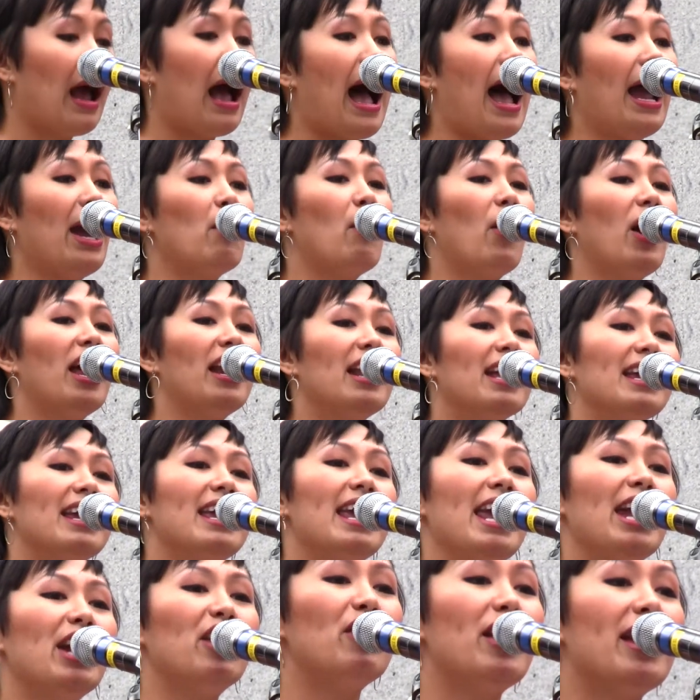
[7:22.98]
I want to
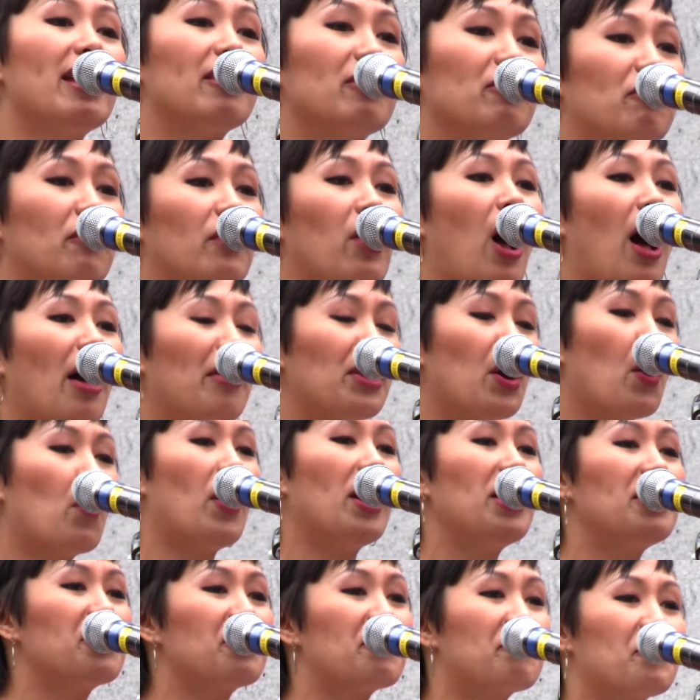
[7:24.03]
hear it for all the
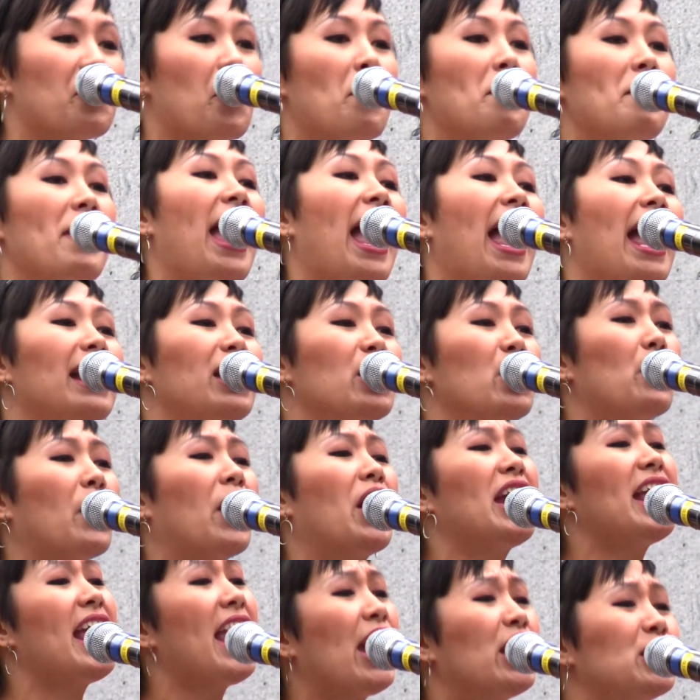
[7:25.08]
wonderful men who
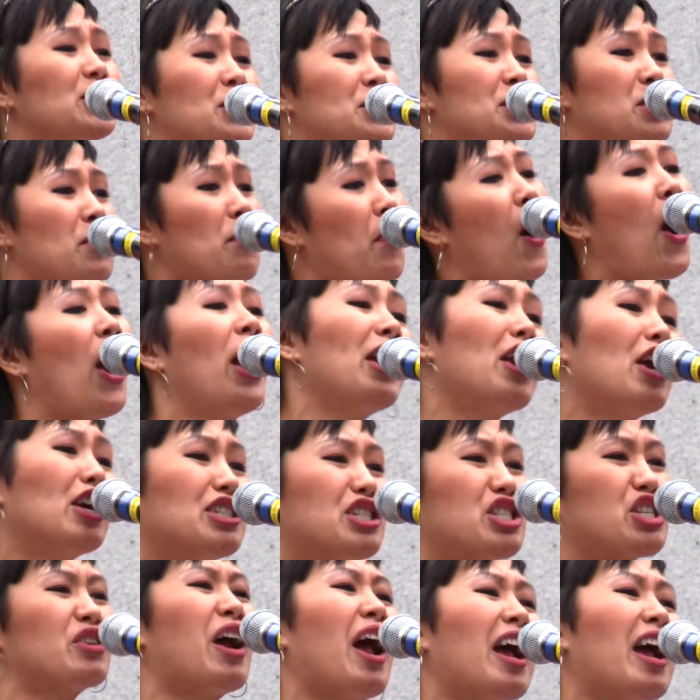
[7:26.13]
are here to support our